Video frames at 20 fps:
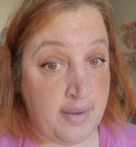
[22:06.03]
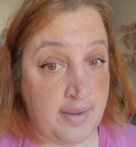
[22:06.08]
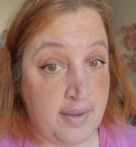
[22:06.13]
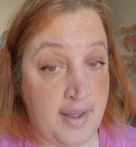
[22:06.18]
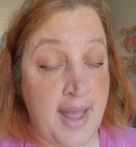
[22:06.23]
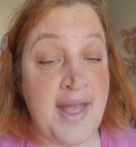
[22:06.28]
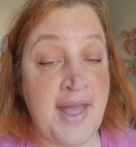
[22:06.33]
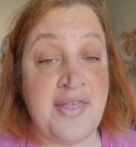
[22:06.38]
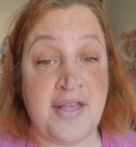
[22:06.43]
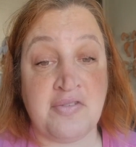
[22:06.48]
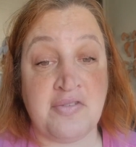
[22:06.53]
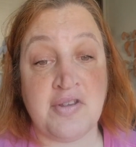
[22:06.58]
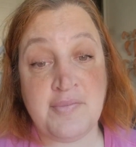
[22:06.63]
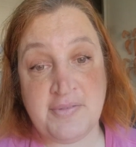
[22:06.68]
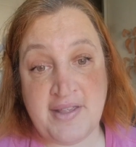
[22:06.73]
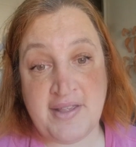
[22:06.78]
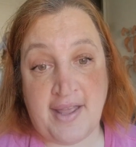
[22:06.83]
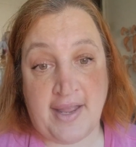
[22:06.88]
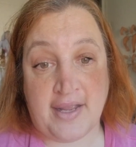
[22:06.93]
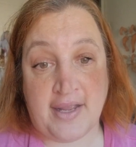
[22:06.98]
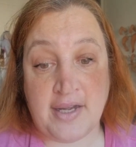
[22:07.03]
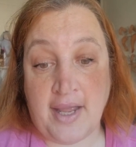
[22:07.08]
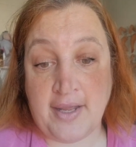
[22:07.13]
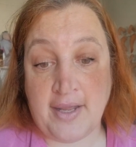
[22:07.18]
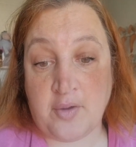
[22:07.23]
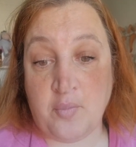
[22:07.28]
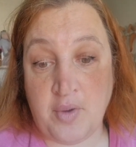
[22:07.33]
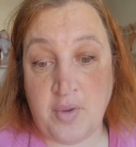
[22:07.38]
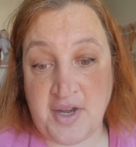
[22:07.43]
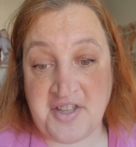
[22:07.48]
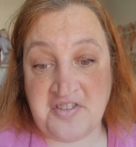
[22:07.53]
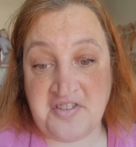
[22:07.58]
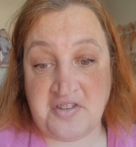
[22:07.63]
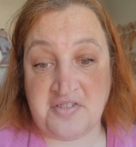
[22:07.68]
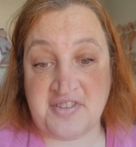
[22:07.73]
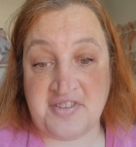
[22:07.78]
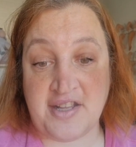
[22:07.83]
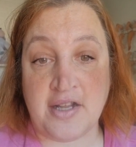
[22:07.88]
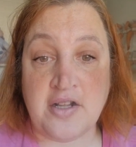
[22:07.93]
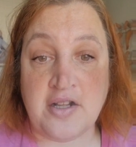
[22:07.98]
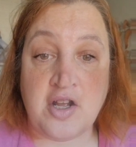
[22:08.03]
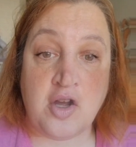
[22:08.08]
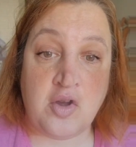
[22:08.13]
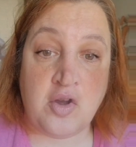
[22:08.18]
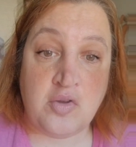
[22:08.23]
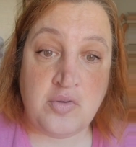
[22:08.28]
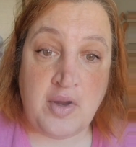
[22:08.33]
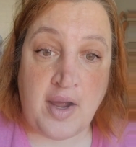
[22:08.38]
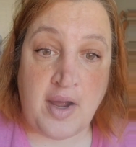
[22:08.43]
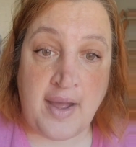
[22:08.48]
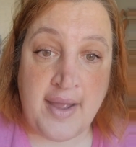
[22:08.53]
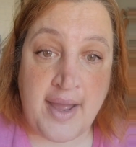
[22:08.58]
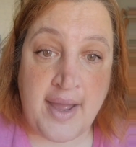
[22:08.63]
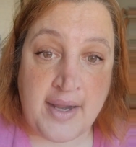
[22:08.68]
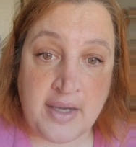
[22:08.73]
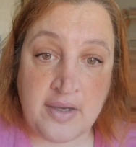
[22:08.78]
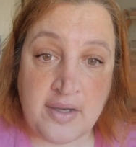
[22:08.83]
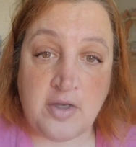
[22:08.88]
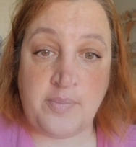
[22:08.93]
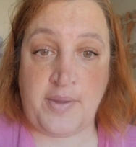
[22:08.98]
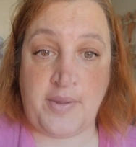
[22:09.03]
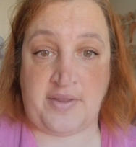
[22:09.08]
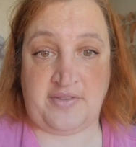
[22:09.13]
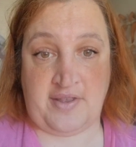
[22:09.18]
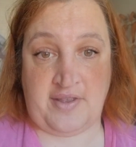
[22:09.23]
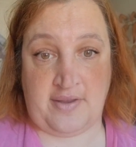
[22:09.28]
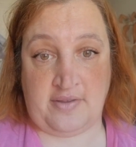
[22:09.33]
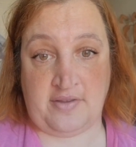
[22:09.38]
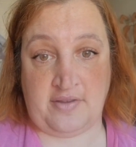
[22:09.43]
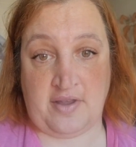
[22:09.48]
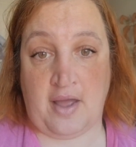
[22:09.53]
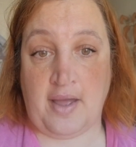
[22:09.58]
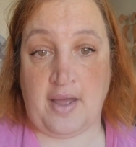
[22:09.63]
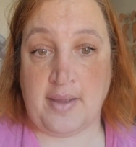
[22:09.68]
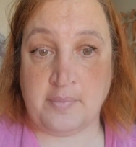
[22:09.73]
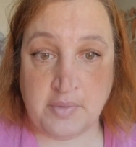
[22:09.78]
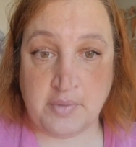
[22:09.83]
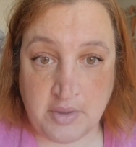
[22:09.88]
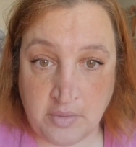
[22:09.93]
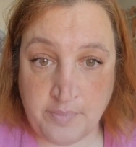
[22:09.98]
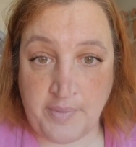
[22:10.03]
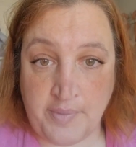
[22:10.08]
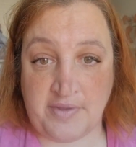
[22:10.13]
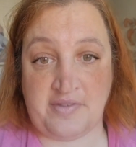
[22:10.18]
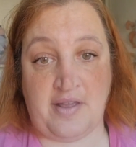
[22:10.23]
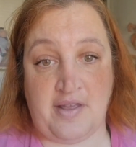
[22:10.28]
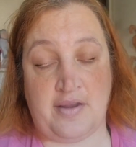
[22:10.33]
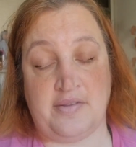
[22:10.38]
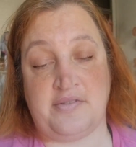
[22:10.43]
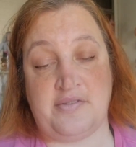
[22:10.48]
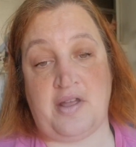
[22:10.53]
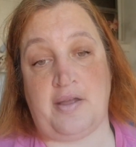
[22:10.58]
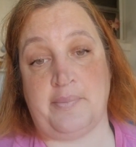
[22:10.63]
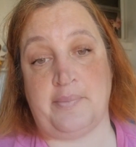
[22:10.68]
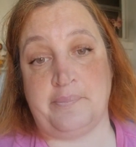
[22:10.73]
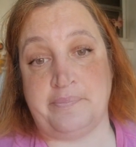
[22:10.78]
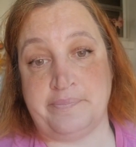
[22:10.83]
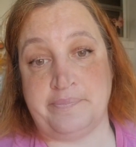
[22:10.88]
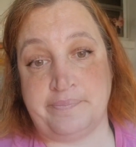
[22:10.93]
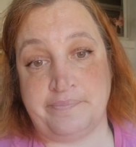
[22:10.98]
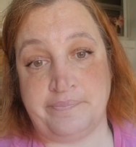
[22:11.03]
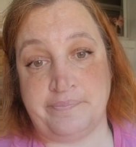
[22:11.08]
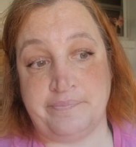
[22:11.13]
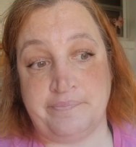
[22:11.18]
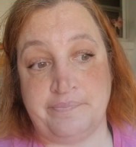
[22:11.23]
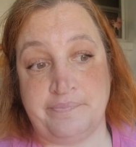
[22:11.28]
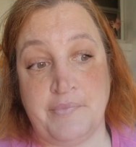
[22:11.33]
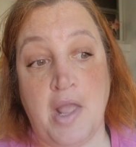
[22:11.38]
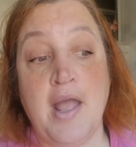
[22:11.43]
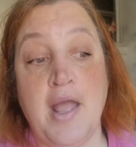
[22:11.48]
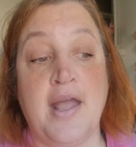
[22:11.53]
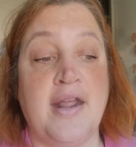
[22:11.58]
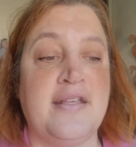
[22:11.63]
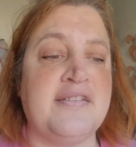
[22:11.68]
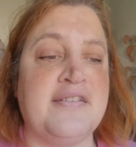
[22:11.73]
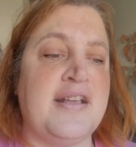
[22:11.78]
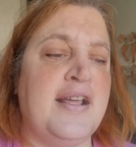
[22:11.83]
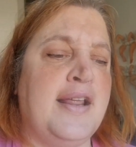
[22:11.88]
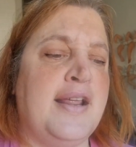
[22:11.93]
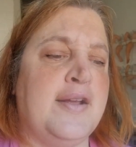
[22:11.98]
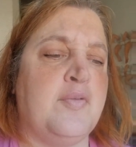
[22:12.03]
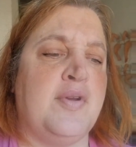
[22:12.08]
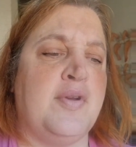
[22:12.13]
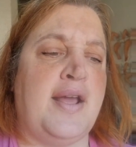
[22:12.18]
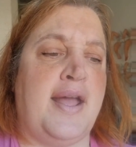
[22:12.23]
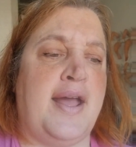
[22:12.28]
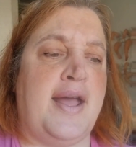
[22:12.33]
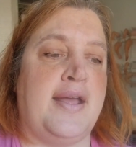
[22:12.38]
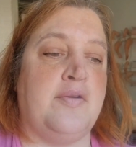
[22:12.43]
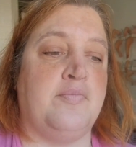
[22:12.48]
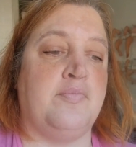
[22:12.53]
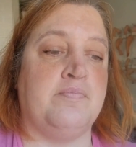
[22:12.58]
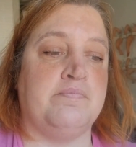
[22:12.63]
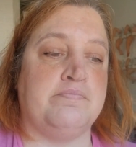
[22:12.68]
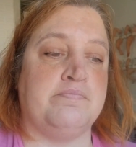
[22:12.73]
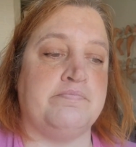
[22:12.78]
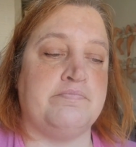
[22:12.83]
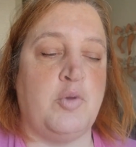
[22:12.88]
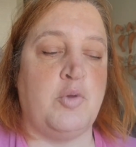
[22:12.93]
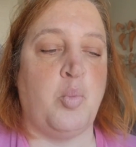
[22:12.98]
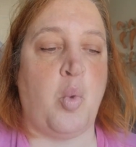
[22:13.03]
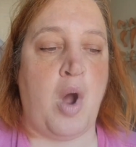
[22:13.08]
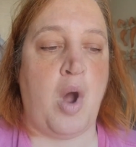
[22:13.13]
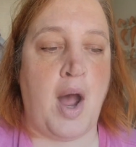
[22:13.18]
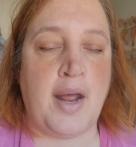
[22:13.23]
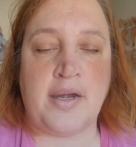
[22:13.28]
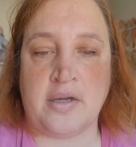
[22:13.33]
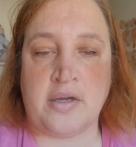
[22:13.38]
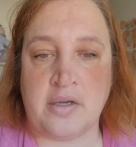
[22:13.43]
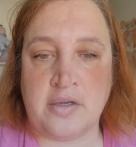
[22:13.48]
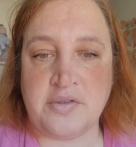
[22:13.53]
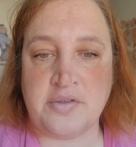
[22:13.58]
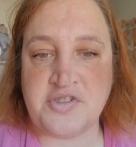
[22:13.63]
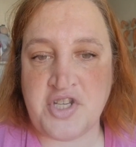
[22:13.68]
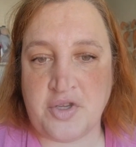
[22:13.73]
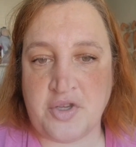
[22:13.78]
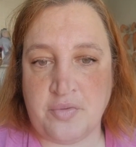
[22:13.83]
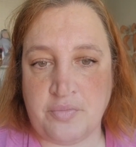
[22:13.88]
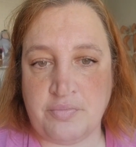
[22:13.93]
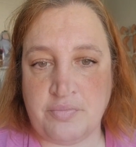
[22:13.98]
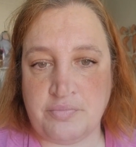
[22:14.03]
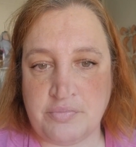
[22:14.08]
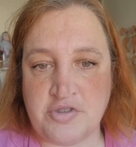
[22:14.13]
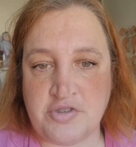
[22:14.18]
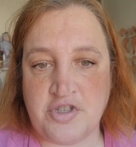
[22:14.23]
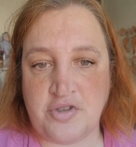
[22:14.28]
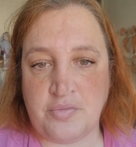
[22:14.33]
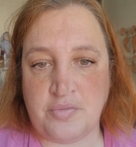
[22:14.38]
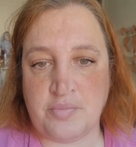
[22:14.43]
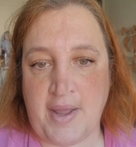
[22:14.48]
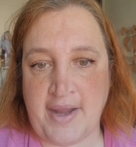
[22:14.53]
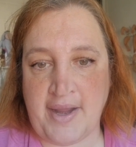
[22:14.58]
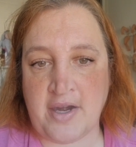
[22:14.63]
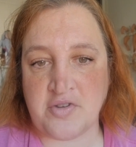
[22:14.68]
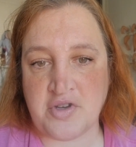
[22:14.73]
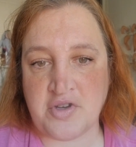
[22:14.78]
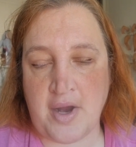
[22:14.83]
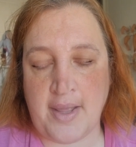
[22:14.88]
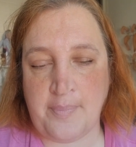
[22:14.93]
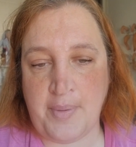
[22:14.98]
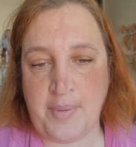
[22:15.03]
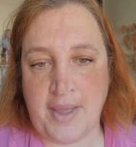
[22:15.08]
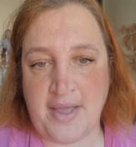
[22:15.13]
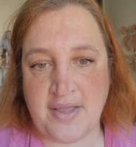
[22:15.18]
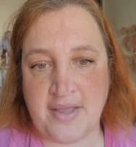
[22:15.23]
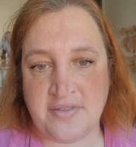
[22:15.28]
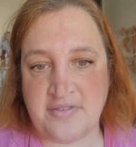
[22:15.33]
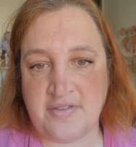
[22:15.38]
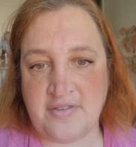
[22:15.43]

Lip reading: And that's what I'm saying. Like when I do silicone, I add little bits at a time, little bits at a time. It's kind of like when I add water to my air dry paints.